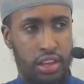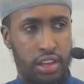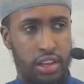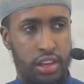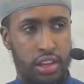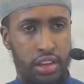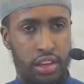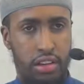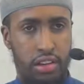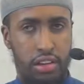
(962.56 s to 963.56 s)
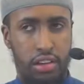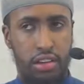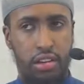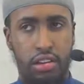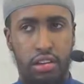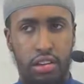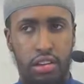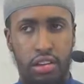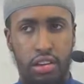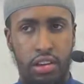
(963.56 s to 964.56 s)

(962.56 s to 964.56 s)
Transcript: [no speech]